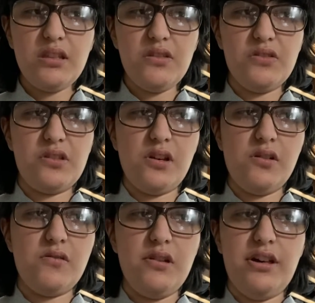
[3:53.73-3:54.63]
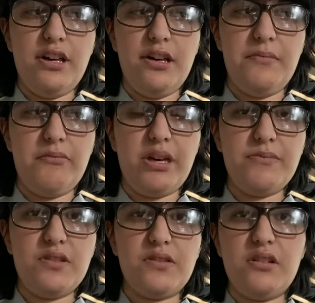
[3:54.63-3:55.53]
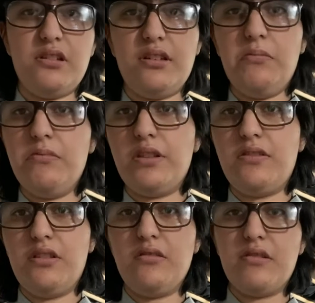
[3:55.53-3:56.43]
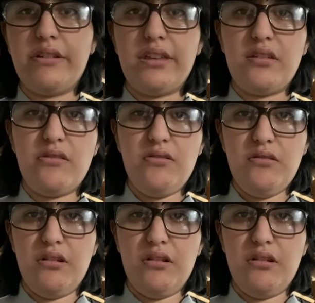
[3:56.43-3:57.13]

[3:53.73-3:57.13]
So I'm just gonna admit to you guys